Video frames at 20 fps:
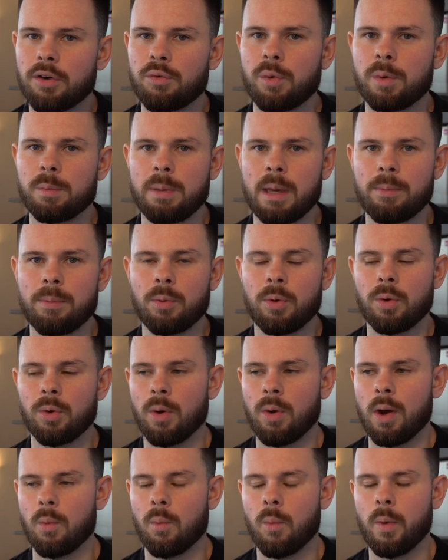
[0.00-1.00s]
people who
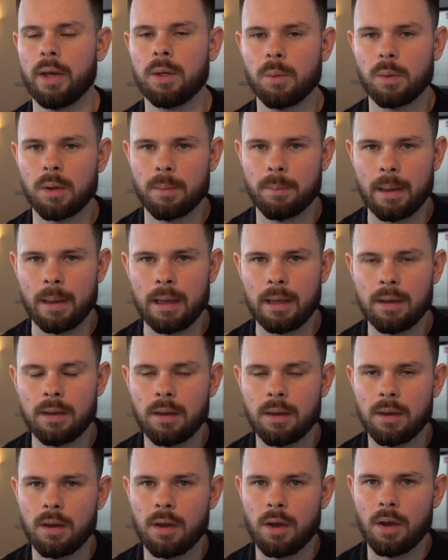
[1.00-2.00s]
are where you want to be,
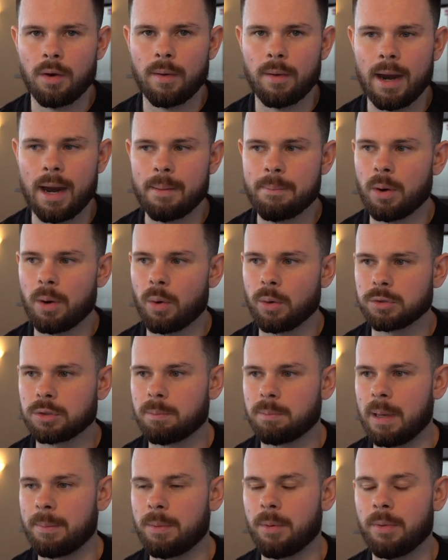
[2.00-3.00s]
right, but also
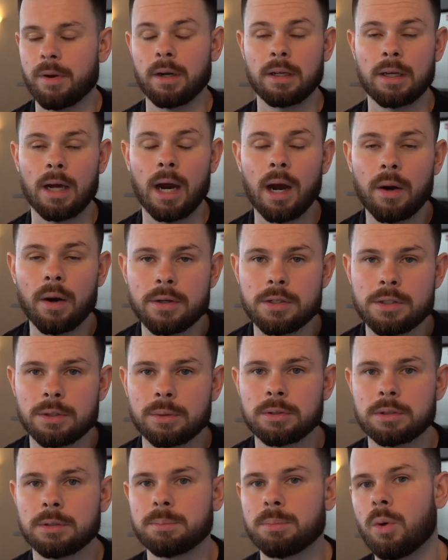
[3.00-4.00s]
people that encourage you
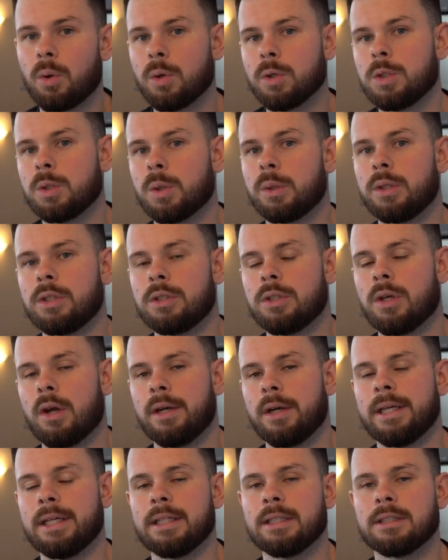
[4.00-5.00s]
and support you on your
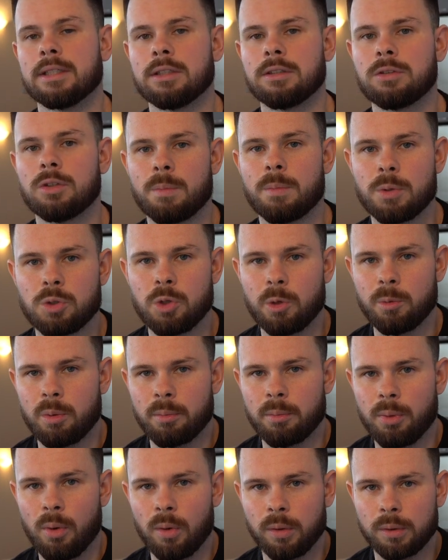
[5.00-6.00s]
journey is super, super
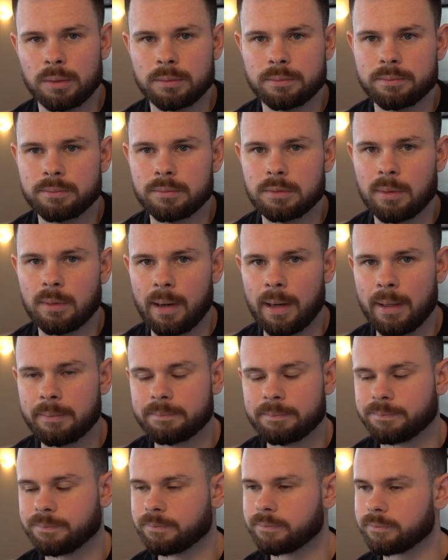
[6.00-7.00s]
important, right?
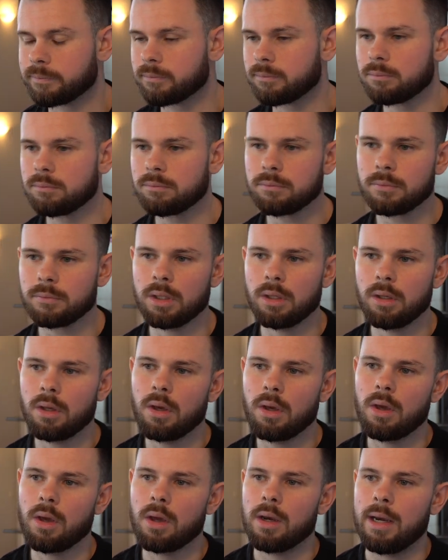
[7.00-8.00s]

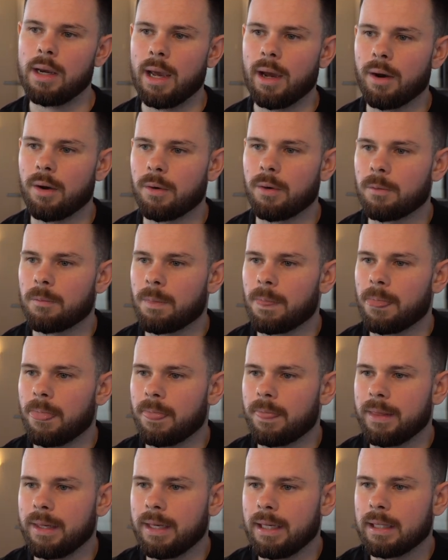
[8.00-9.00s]
Now,
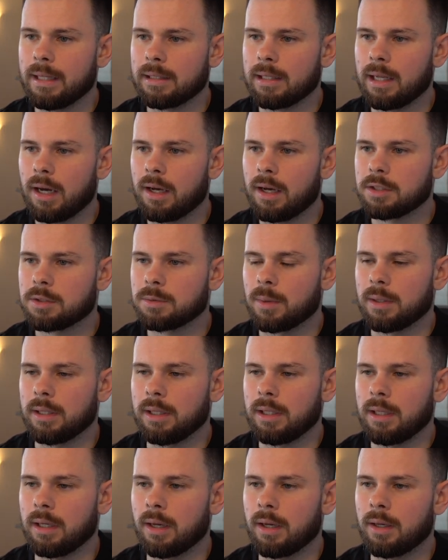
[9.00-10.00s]
the last one
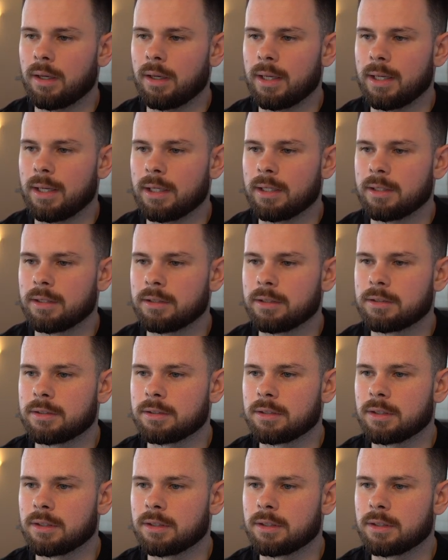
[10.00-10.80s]
here is